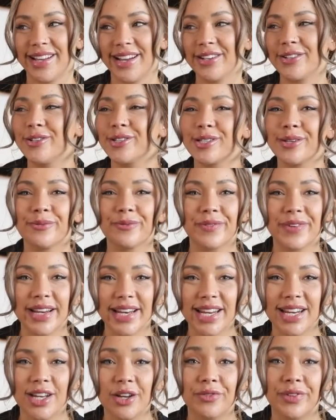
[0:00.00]
I've got some
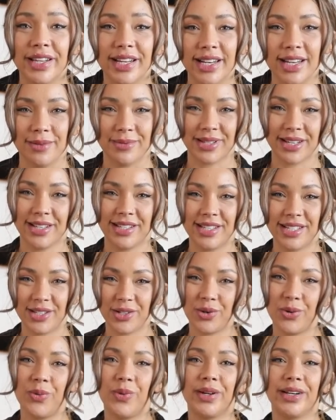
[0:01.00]
really lovely clips that I
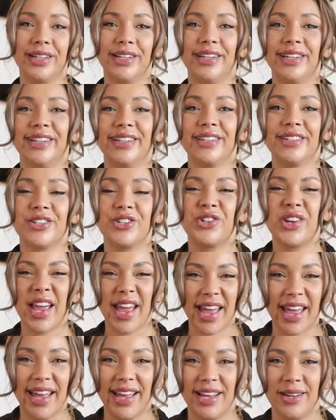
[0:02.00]
still want to
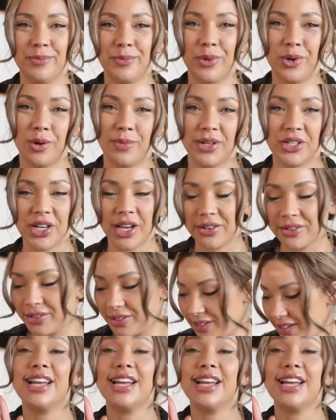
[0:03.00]
share and put on my channel.